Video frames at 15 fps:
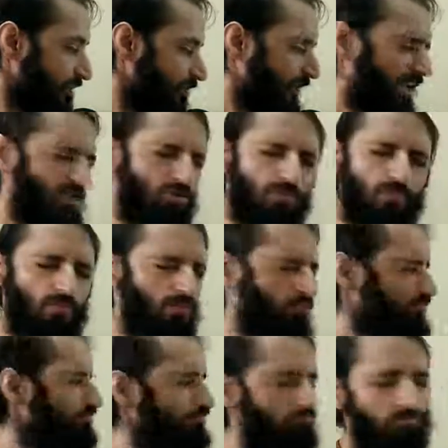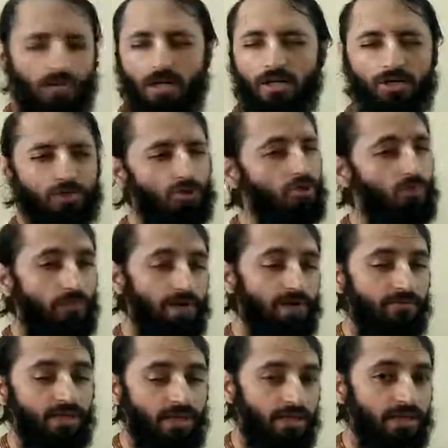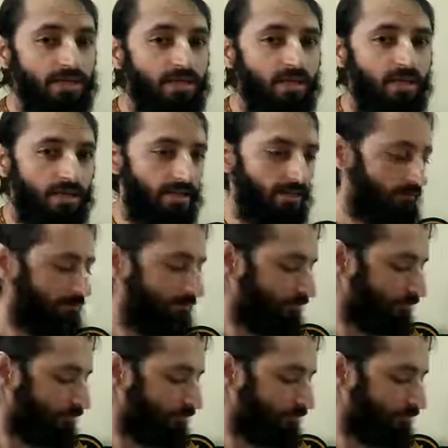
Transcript: to be understood very, very clearly.